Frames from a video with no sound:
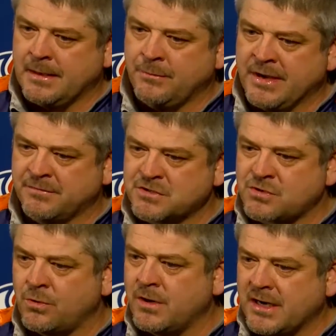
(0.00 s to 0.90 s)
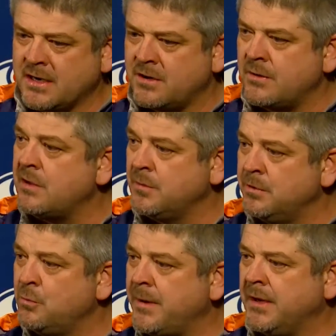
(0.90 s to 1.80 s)
We haven't scored in and around the
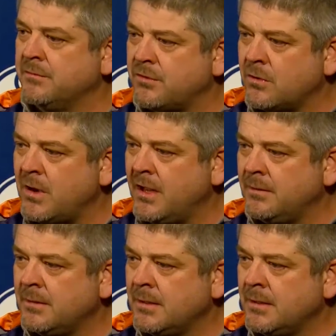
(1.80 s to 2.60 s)
blue paint for a while,